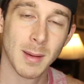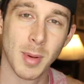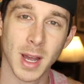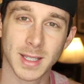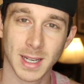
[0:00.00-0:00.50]

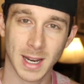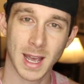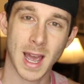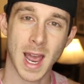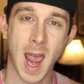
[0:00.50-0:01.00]
but
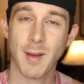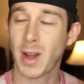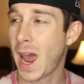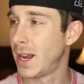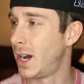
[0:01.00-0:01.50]
I
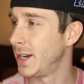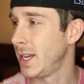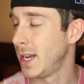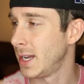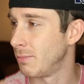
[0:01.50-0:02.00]
haven't had
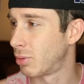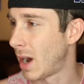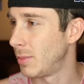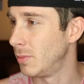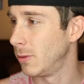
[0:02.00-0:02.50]
honey in
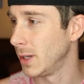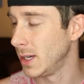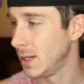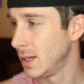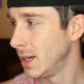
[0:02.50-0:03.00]

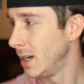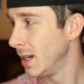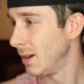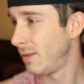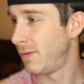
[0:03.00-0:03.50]
probably
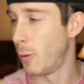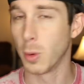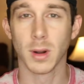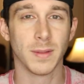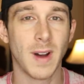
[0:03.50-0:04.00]

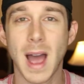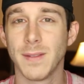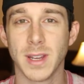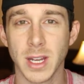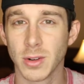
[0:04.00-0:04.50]
4 or
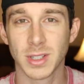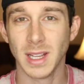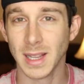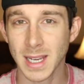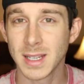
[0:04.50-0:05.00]
5 years
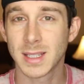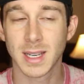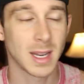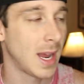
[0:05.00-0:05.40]
at least,